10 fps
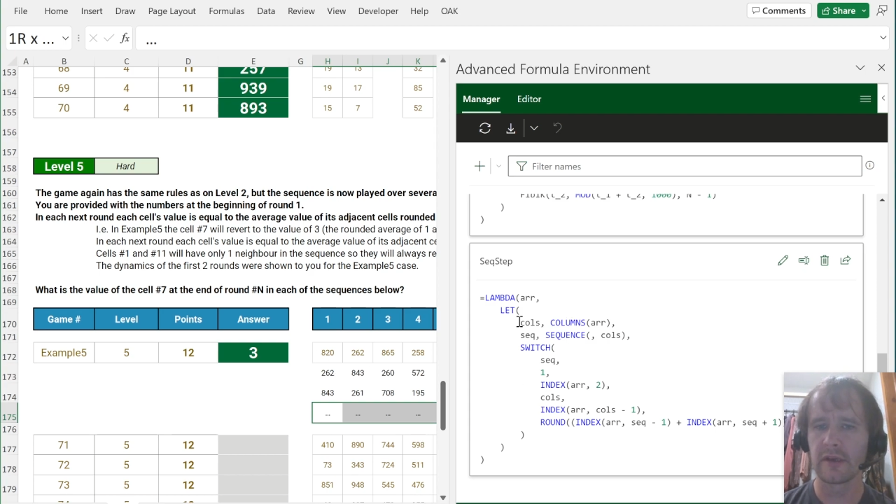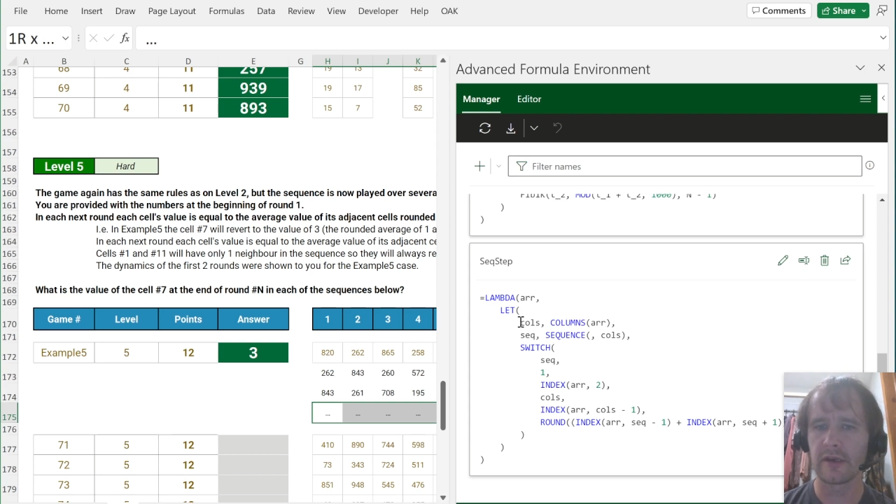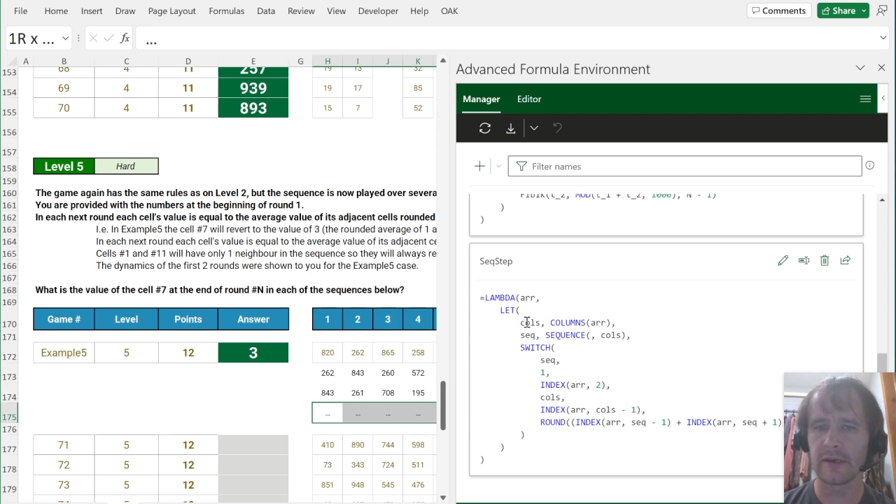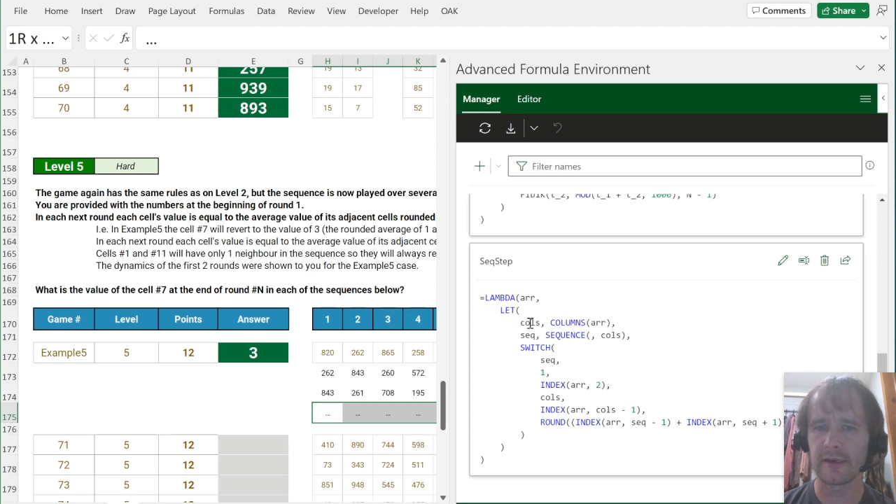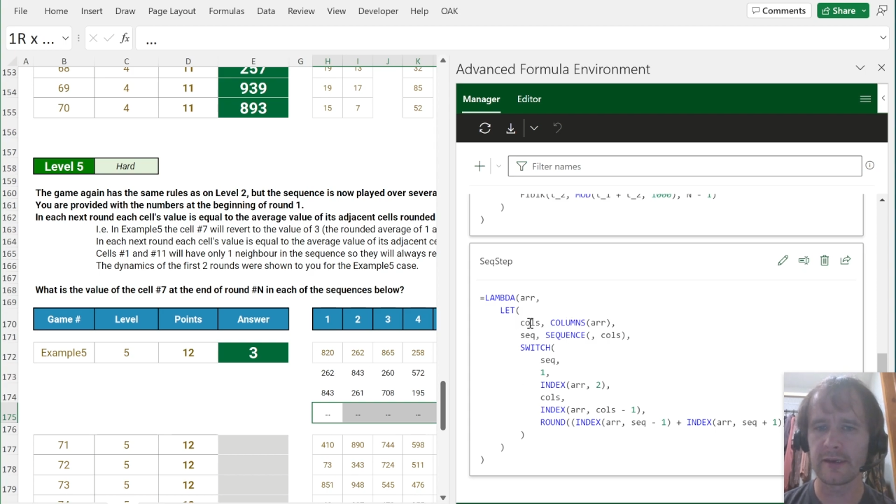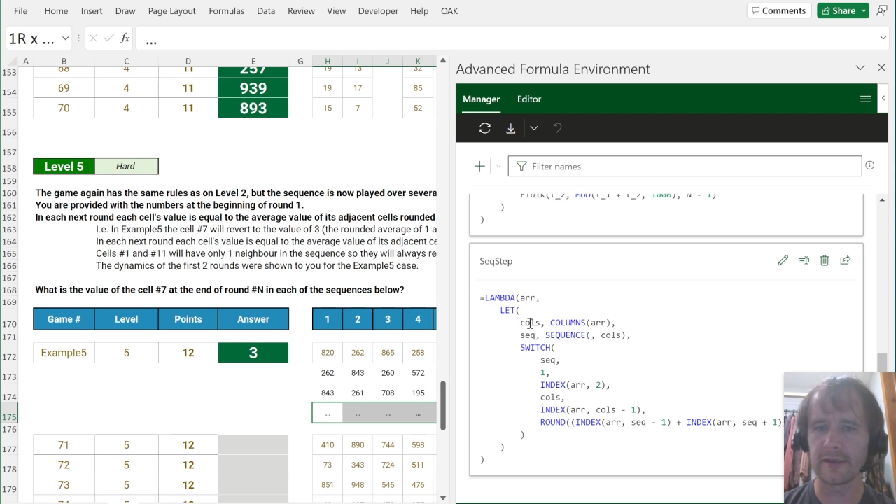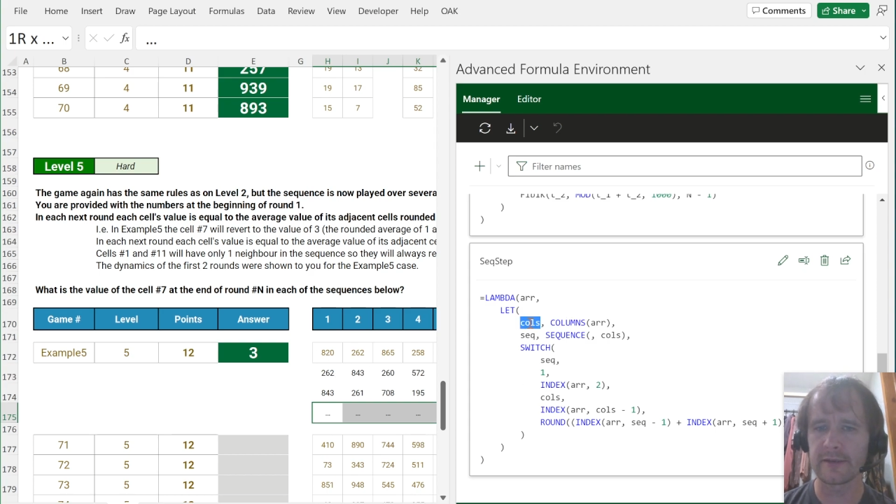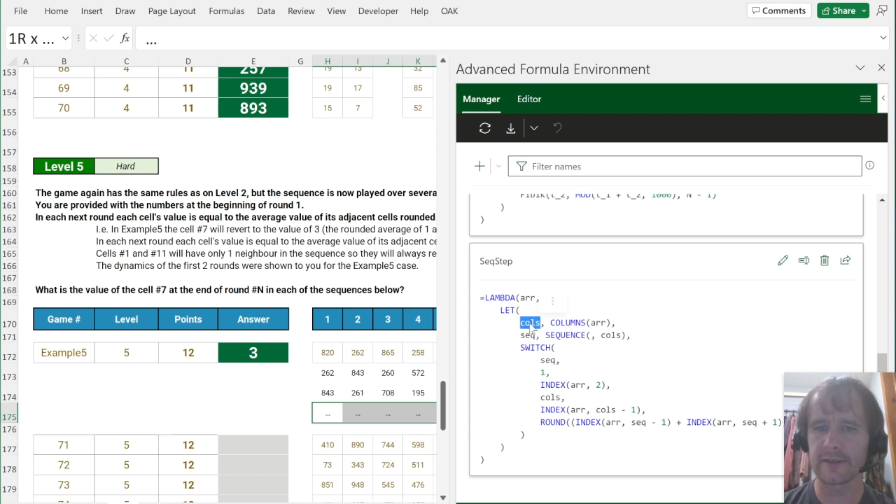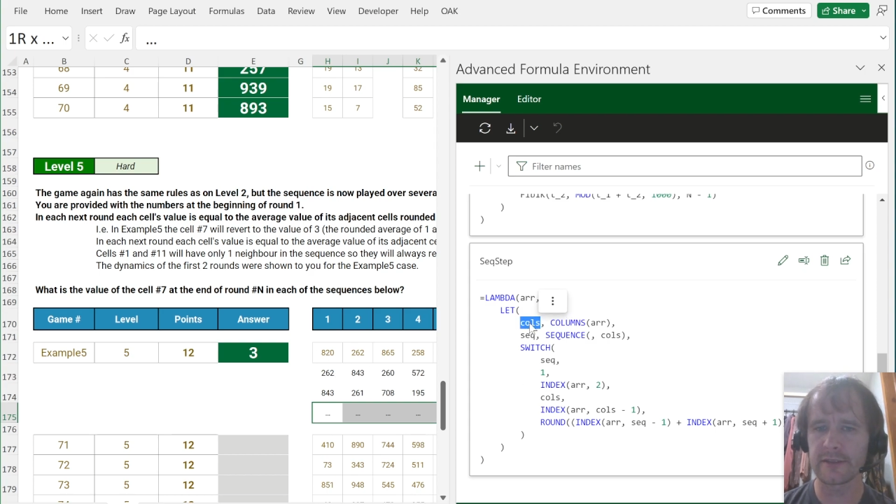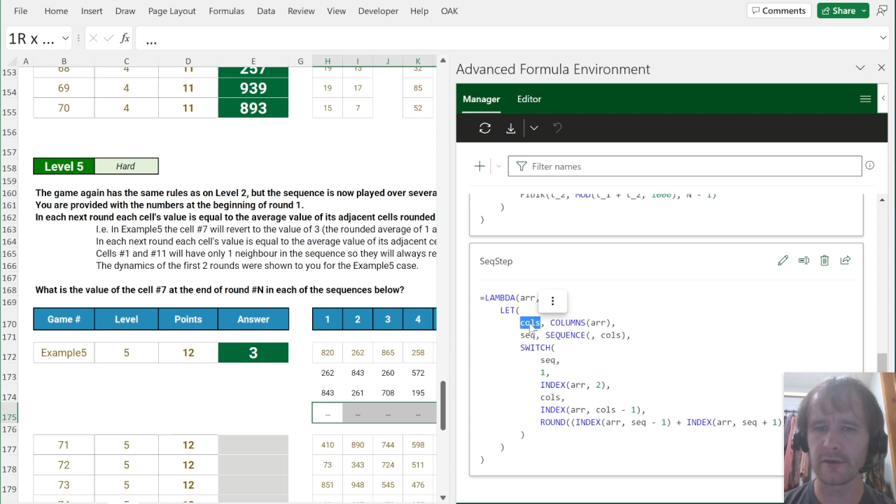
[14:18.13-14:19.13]
Uh,
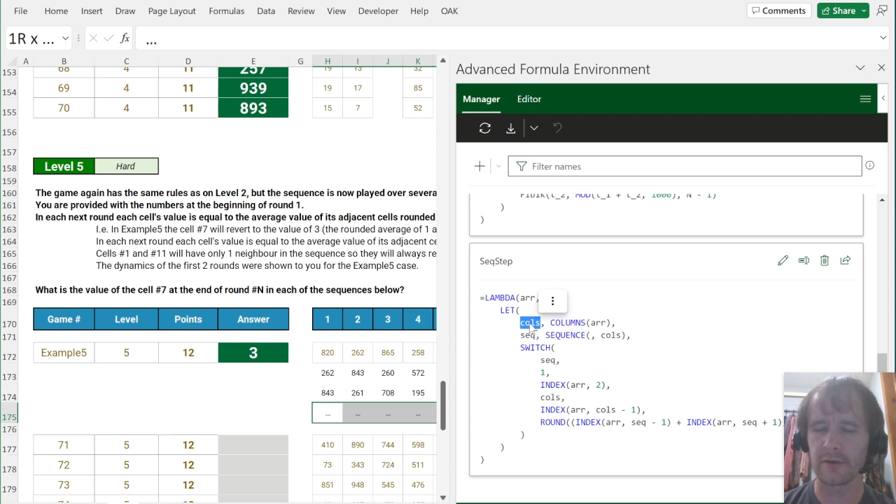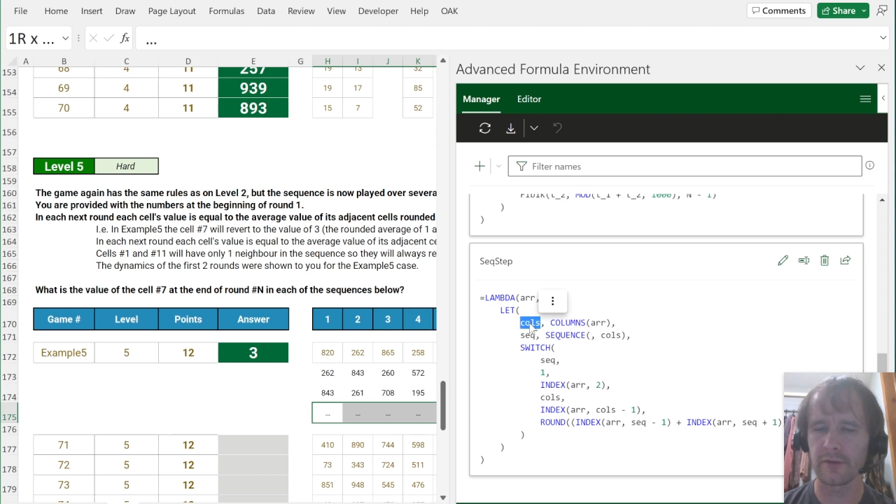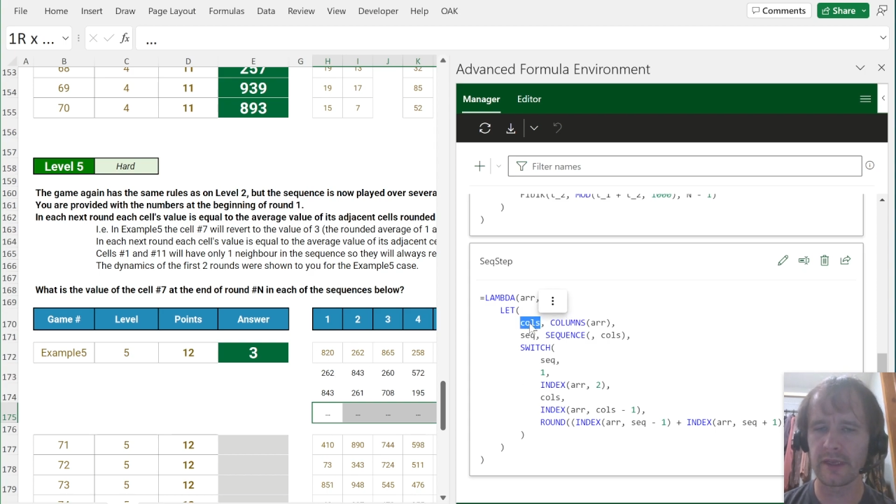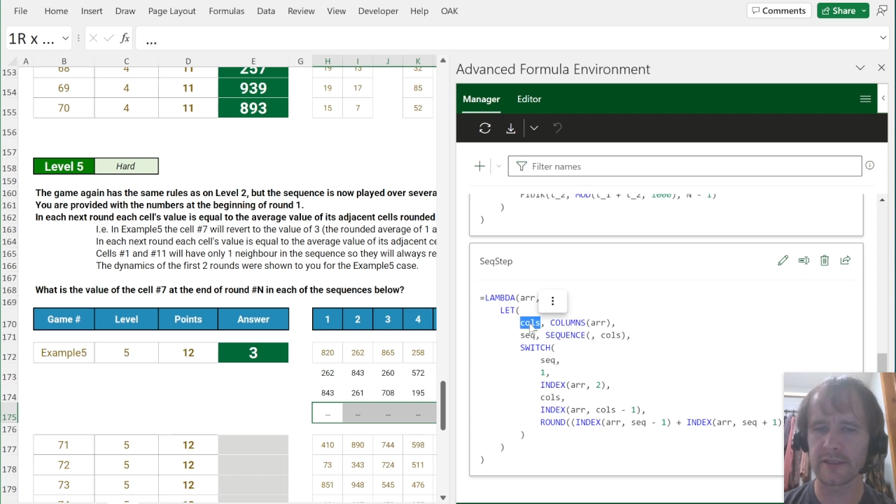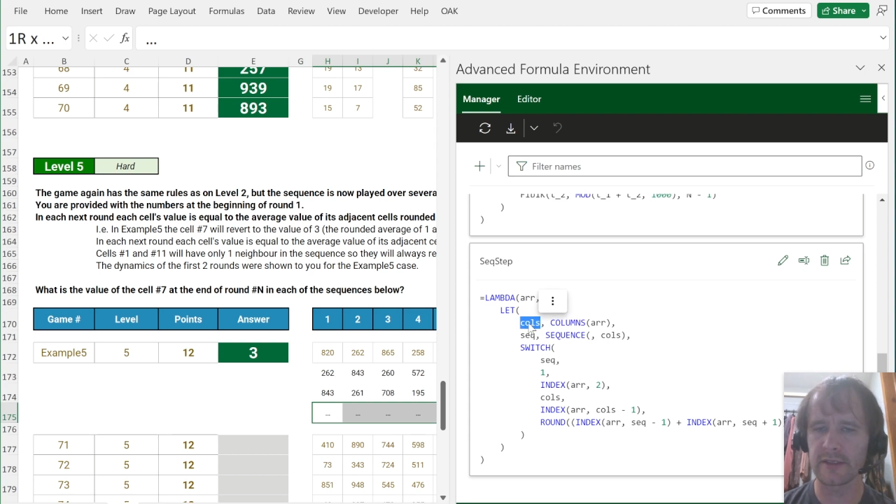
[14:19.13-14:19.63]
so that's